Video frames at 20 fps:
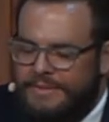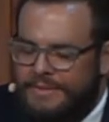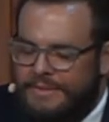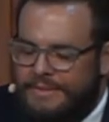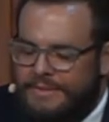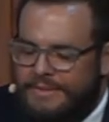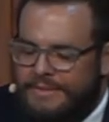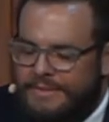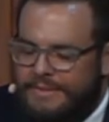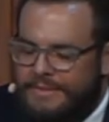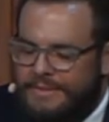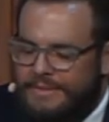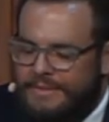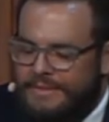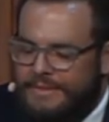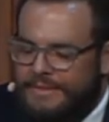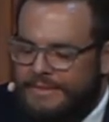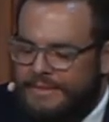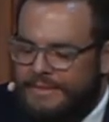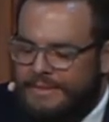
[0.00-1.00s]

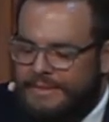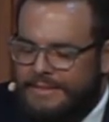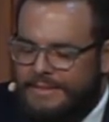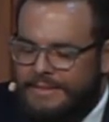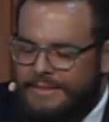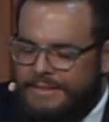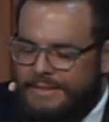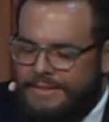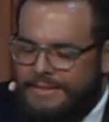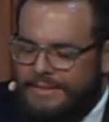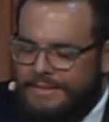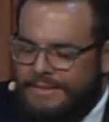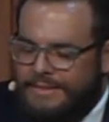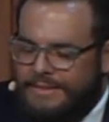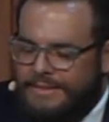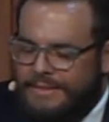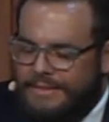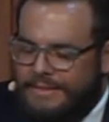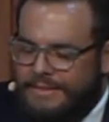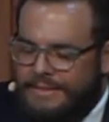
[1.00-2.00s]

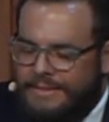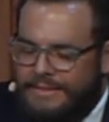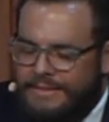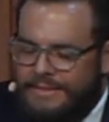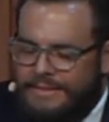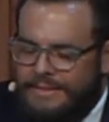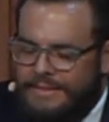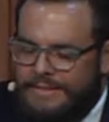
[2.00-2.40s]
Nobody speaks.